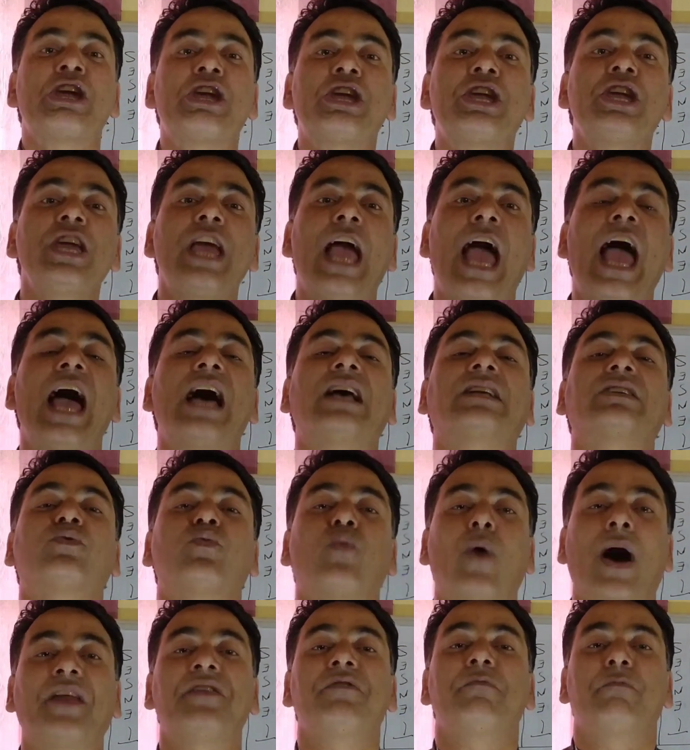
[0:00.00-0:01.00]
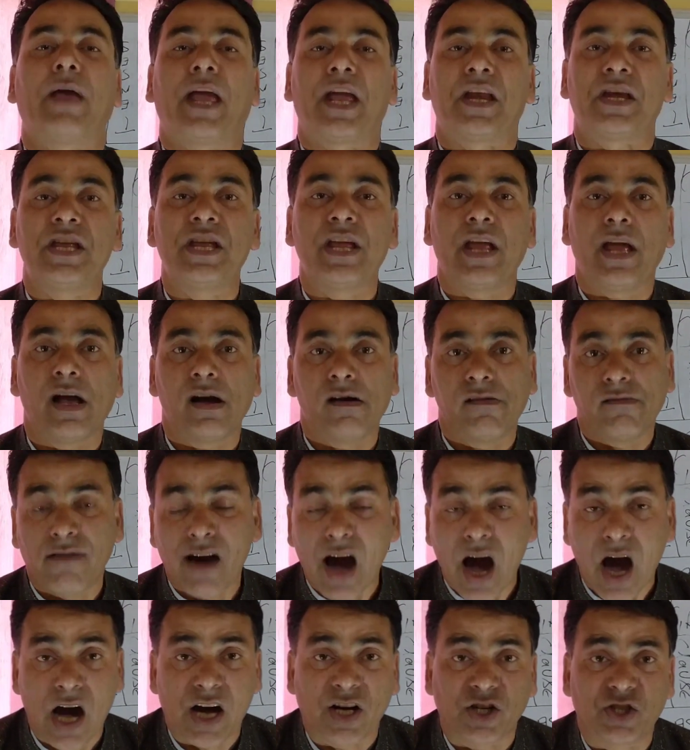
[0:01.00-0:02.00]
He has won many
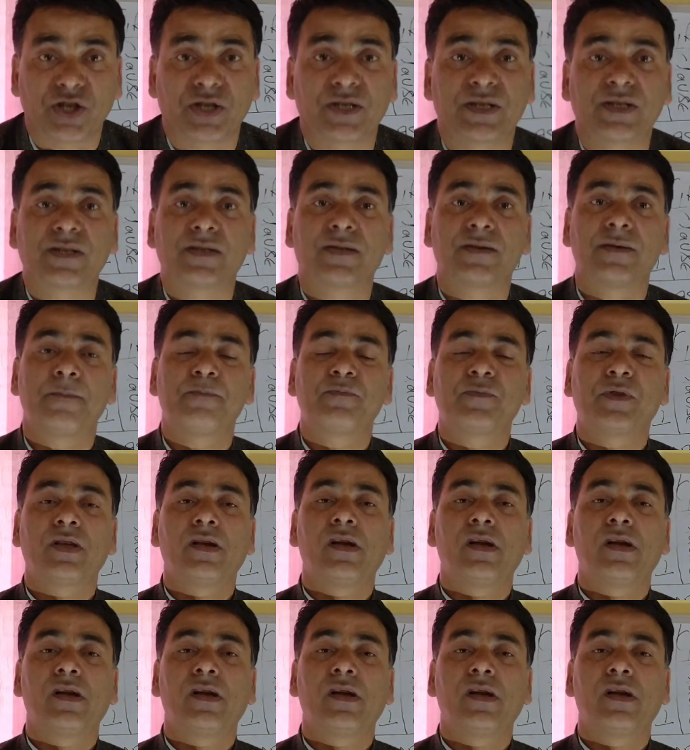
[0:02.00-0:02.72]
awards.